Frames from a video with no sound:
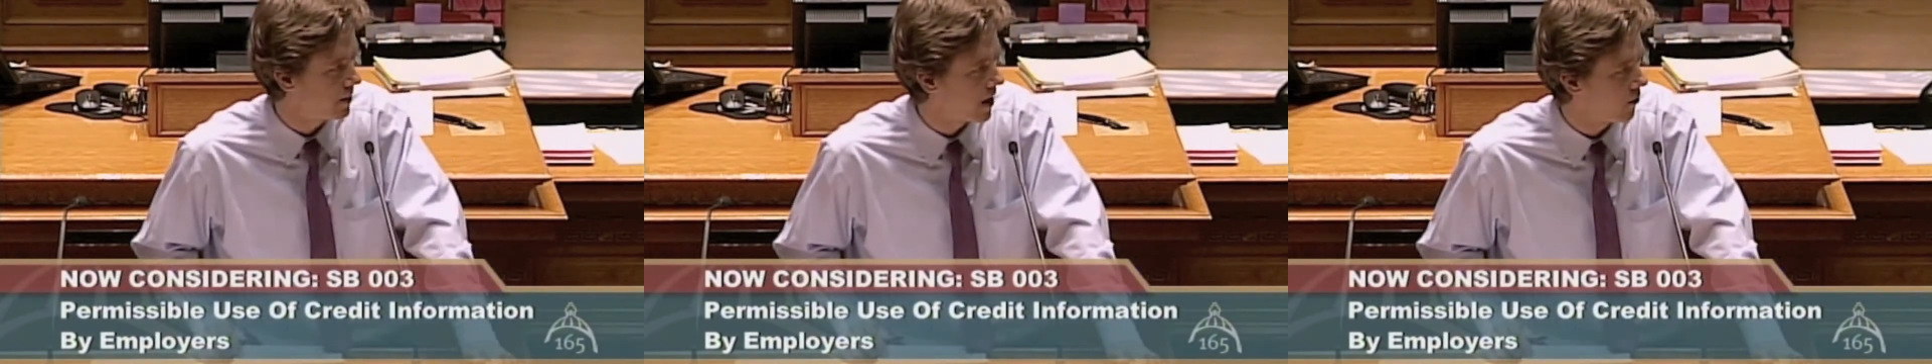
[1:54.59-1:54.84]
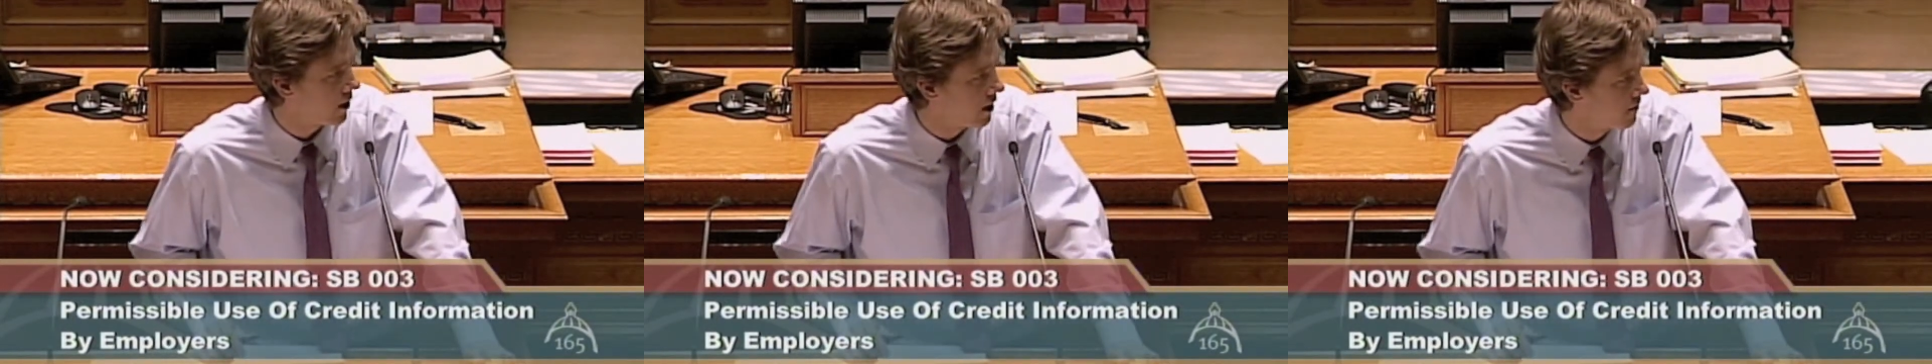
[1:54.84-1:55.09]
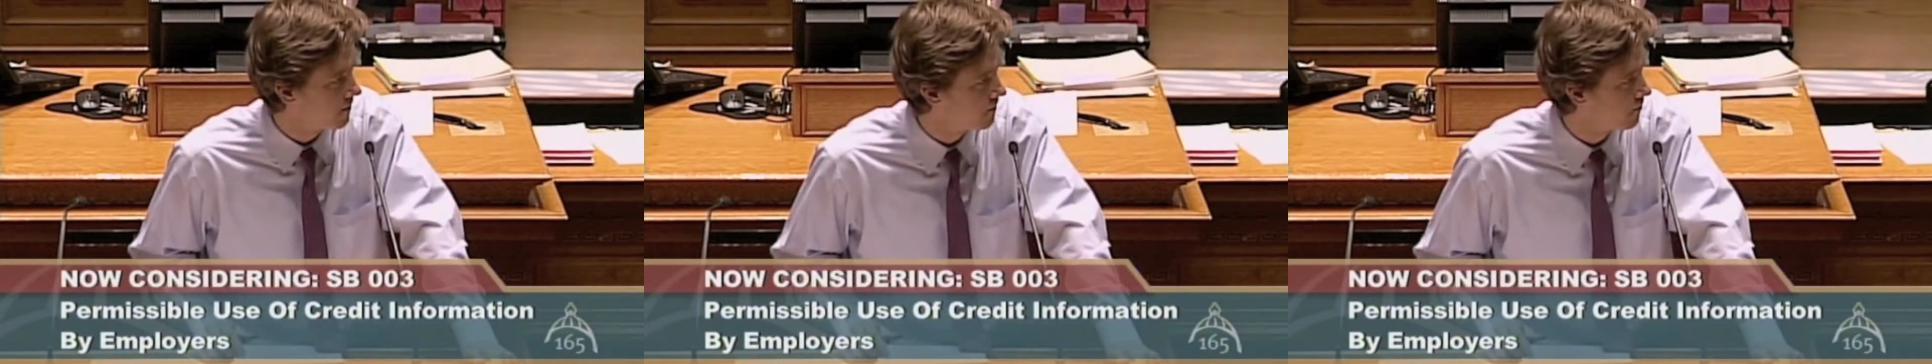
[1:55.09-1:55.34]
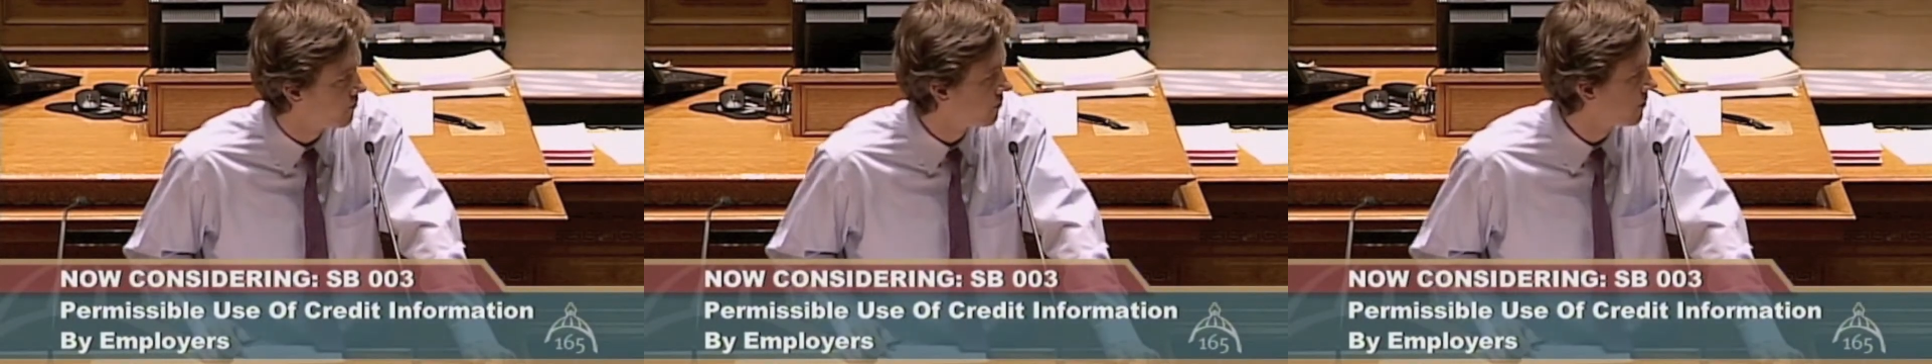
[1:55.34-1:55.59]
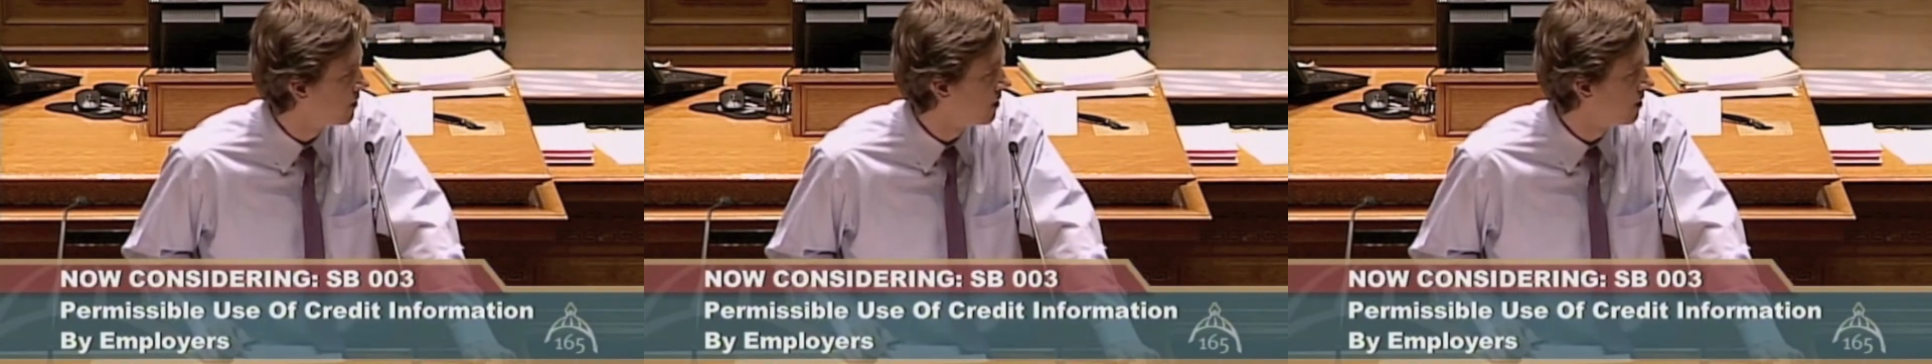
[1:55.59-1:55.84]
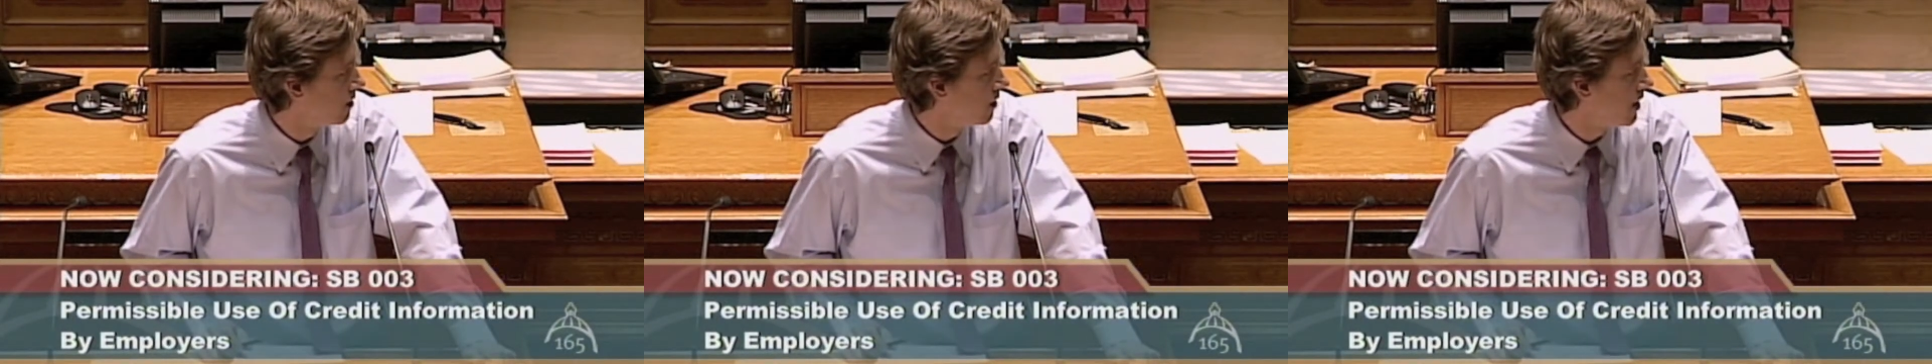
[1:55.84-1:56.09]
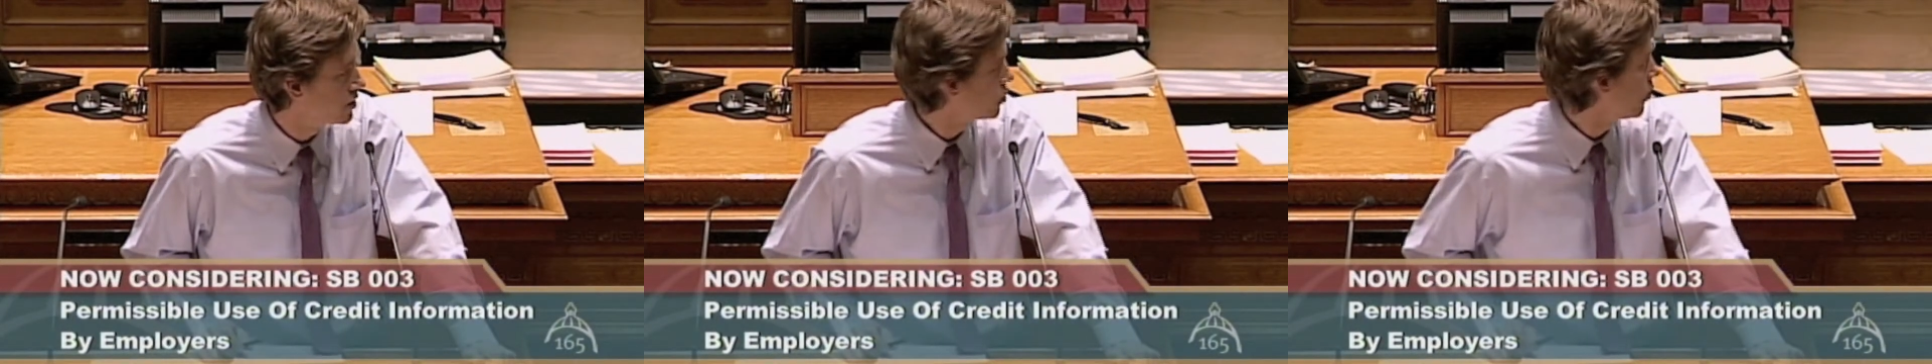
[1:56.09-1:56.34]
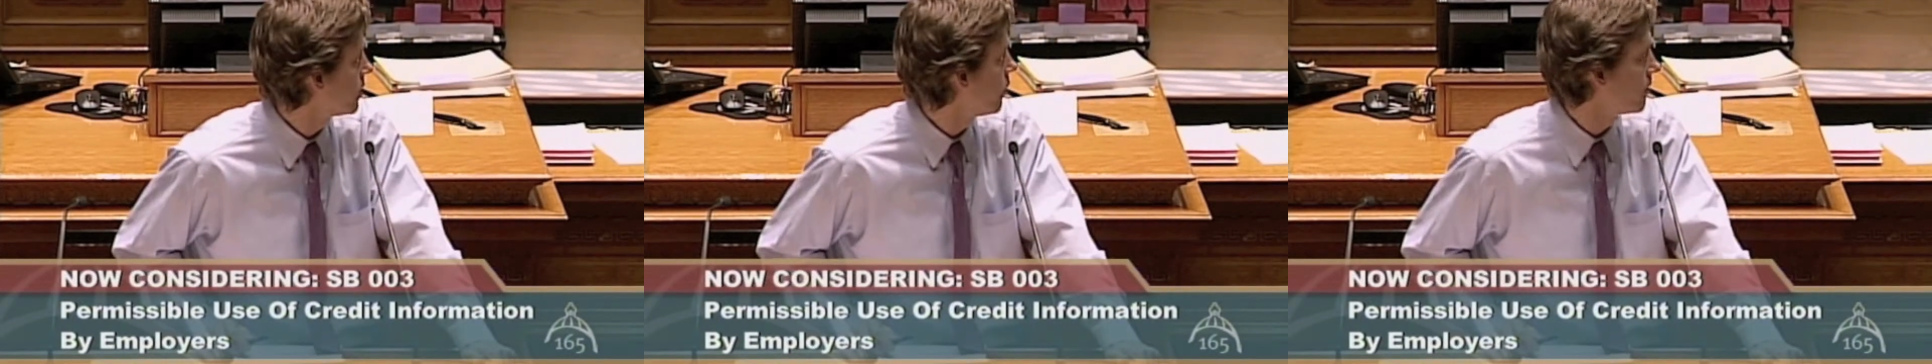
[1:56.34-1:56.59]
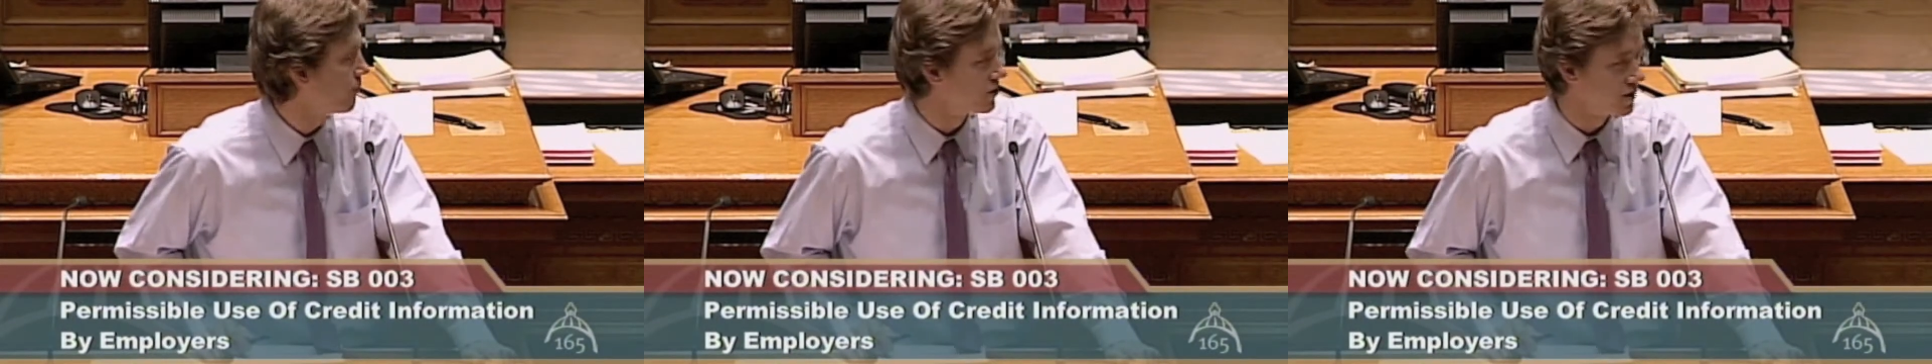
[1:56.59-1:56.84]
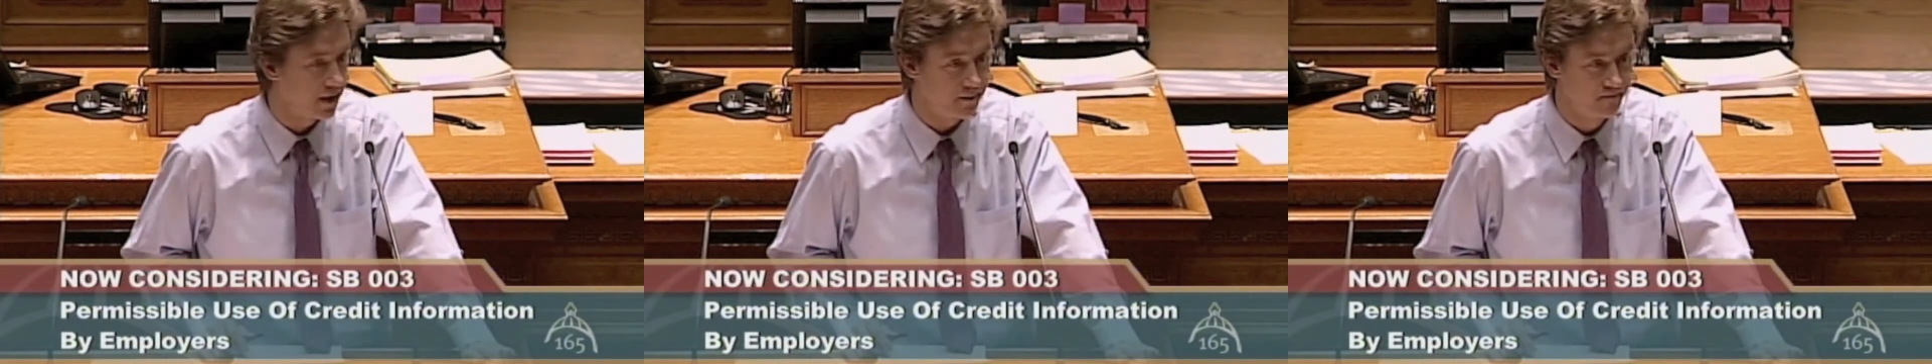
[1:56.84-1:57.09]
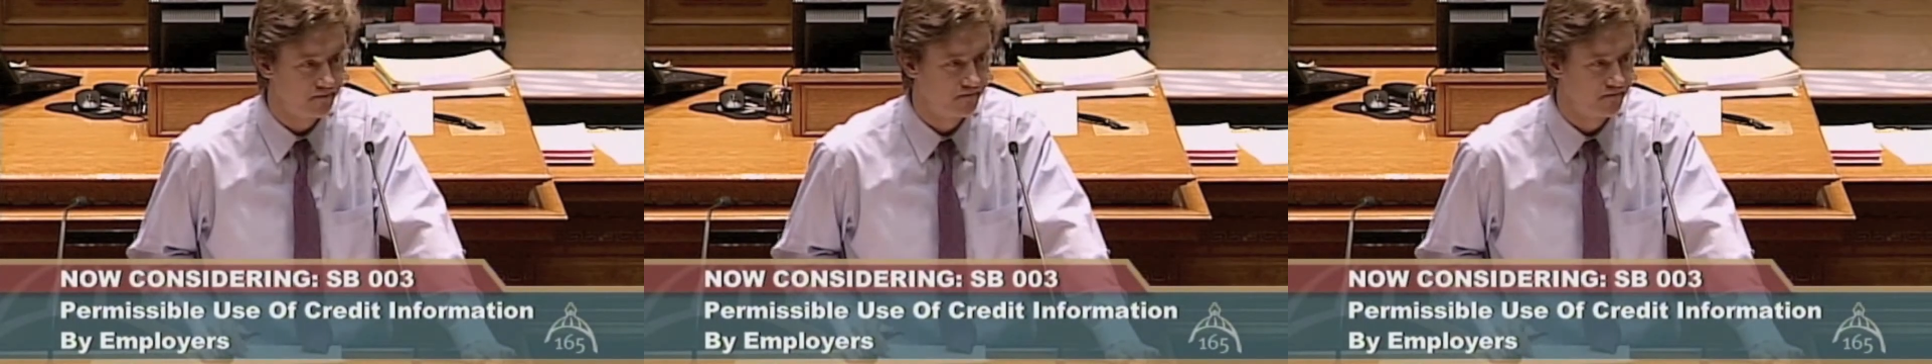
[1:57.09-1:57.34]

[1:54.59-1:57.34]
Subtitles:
Power held, it's 21%.